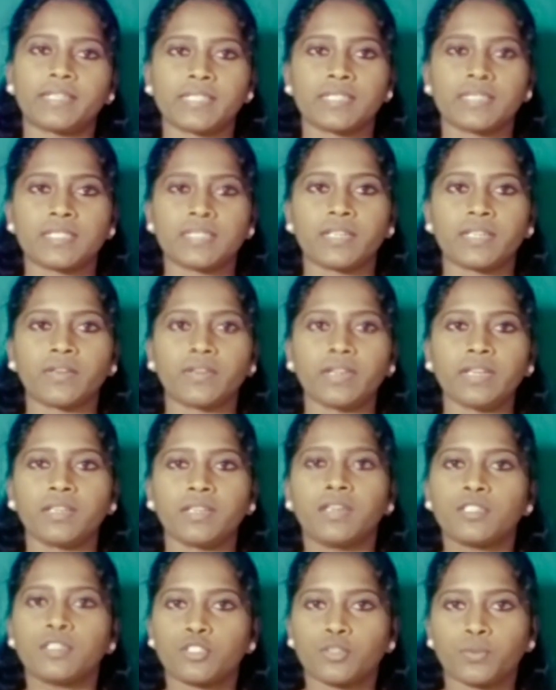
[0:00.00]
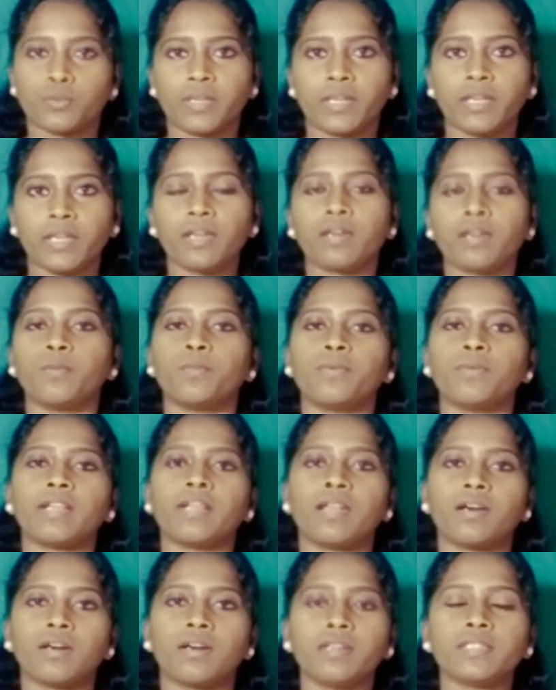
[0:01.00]
my dear children, today
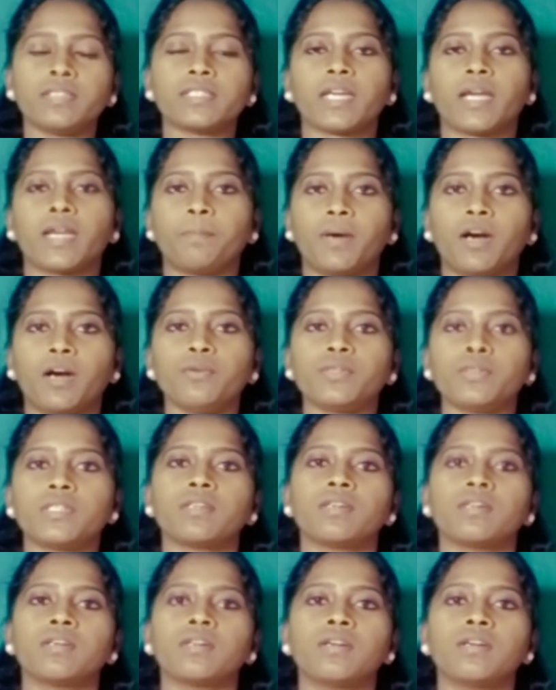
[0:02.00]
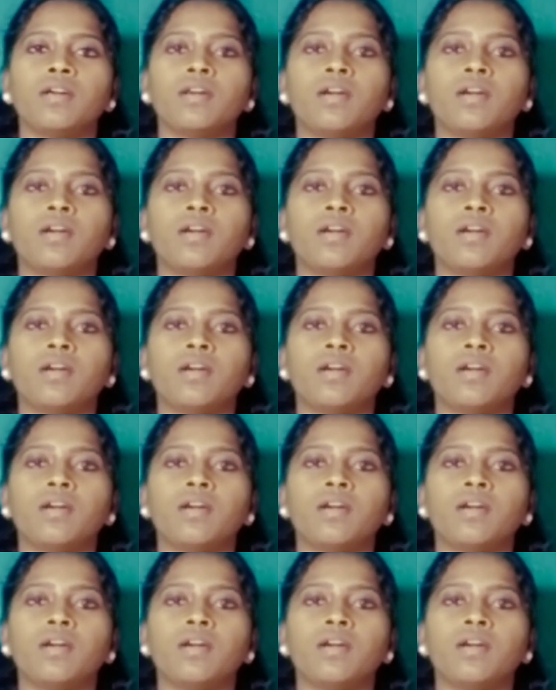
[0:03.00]
we learned about